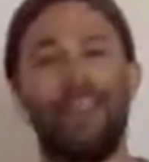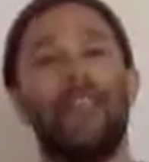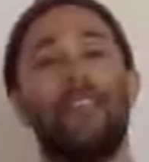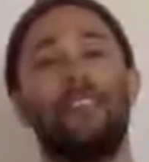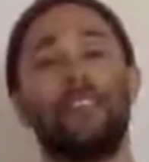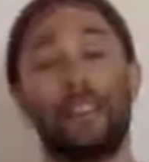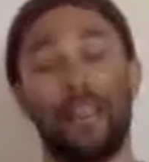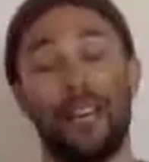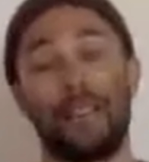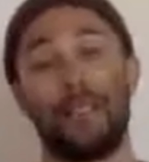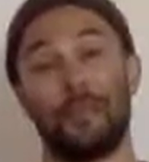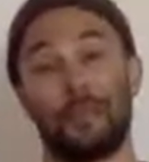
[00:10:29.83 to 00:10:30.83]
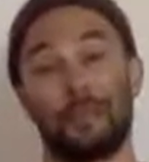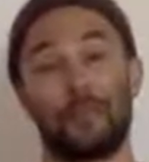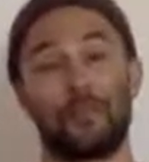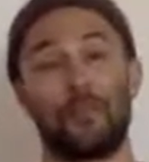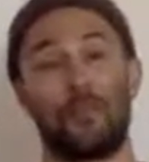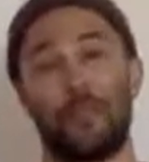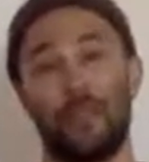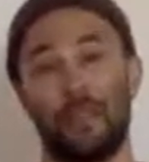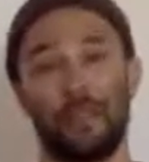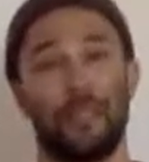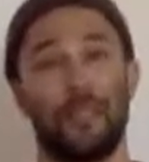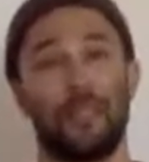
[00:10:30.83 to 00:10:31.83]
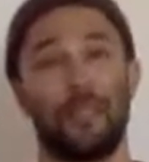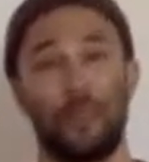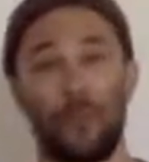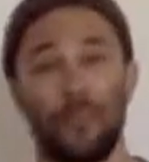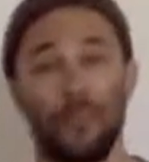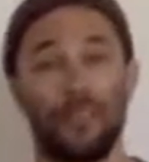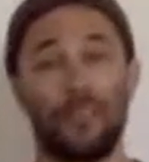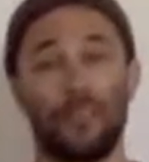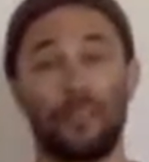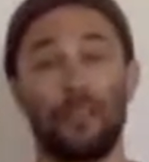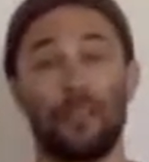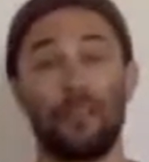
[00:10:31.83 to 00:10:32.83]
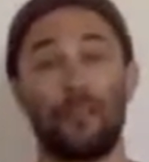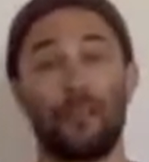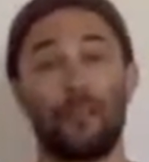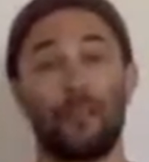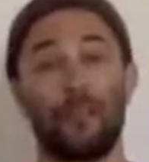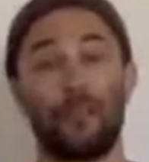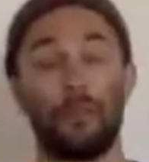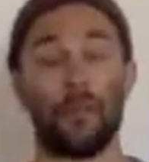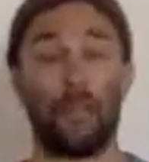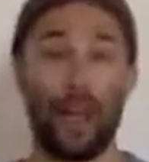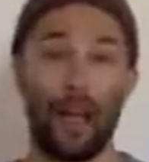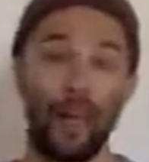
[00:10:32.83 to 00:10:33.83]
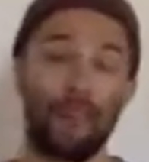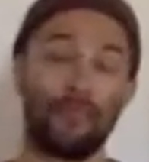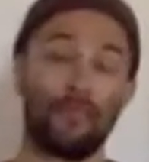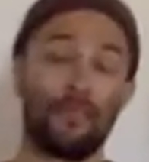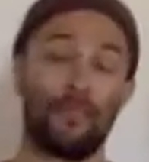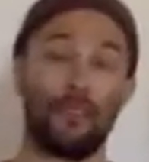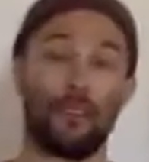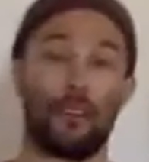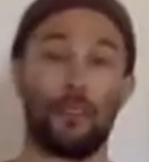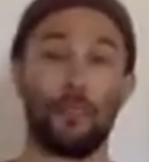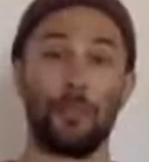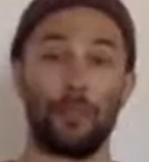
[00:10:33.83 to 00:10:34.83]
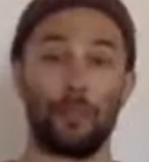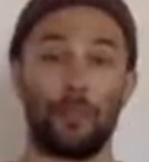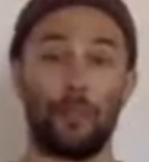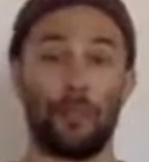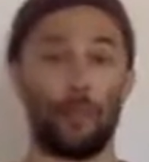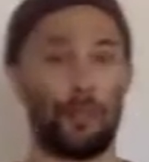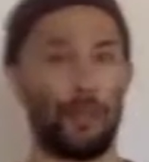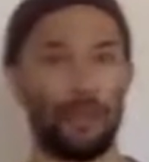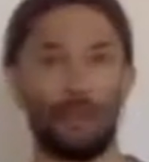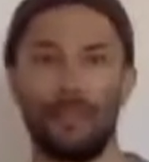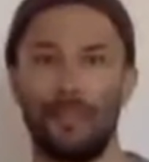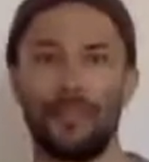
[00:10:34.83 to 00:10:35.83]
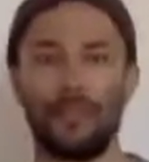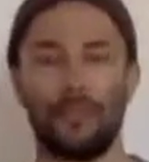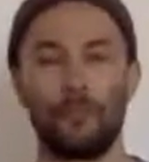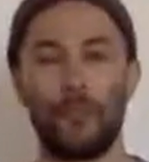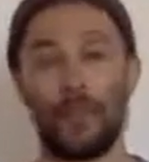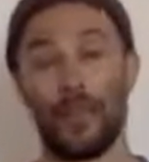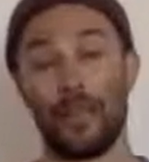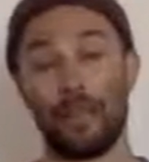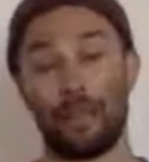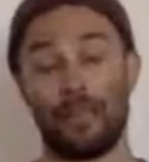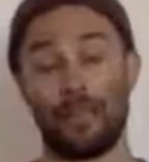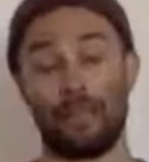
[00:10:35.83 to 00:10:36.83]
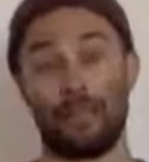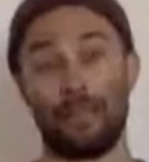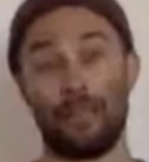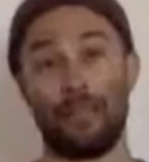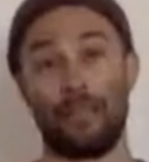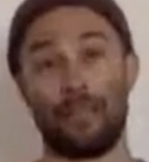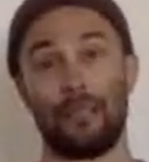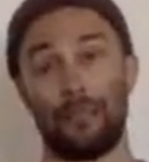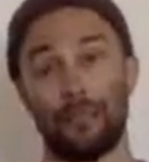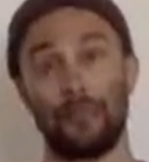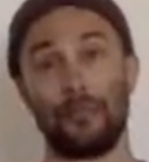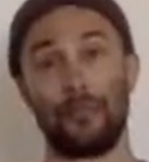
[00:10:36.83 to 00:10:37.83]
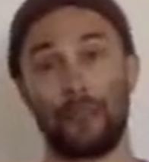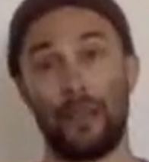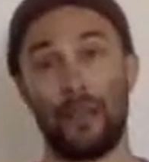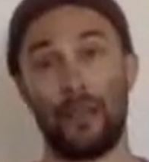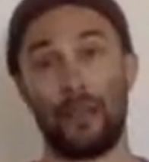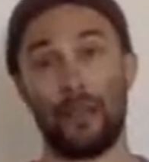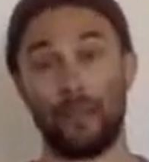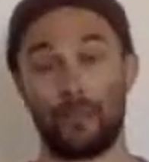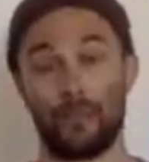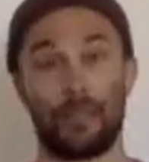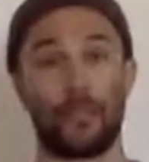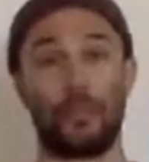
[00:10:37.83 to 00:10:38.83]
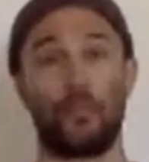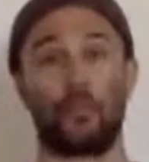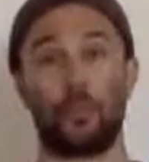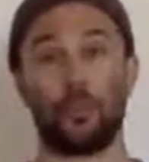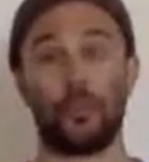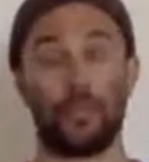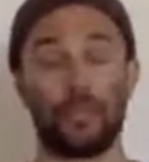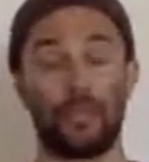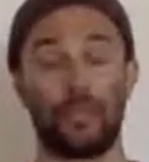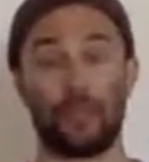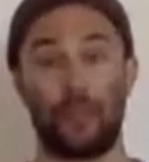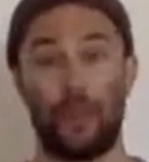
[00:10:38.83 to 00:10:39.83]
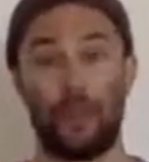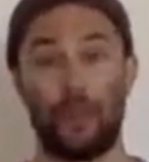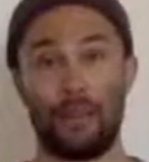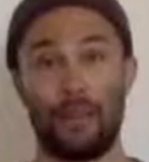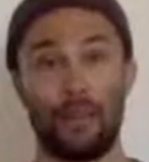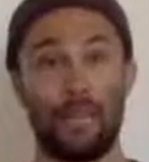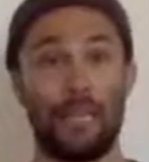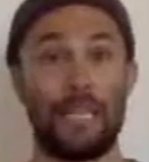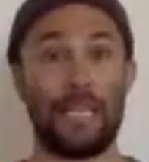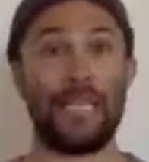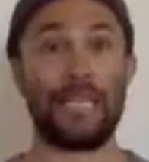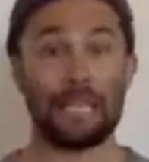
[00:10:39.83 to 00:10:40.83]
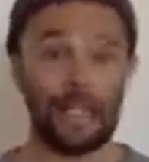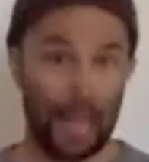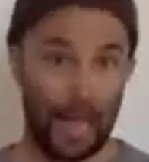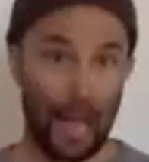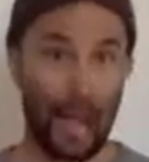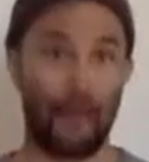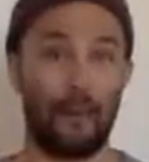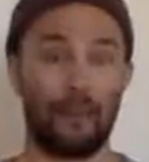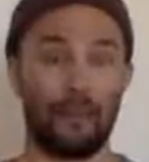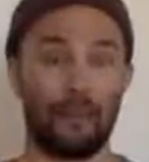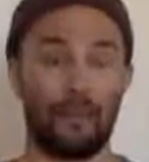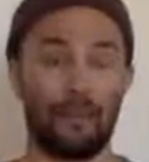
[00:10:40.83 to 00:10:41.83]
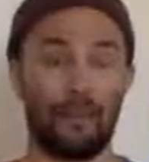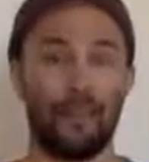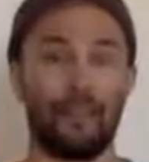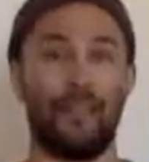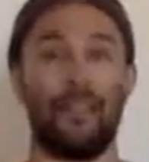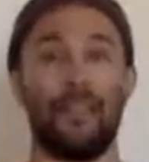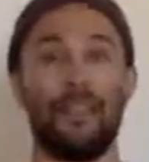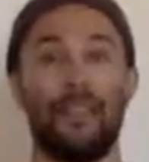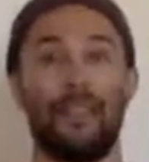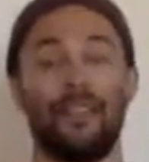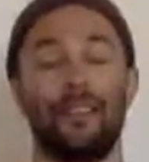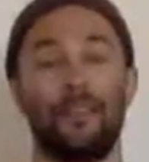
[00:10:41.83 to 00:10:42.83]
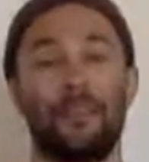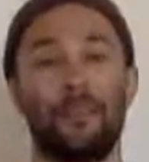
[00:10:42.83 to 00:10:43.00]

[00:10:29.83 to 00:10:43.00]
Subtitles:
every night at about 12, 30, 1, 2 o'clock, we would have the garbage men come through. And they did this every night because in the center of town, it was such a tourist trade, you needed to have the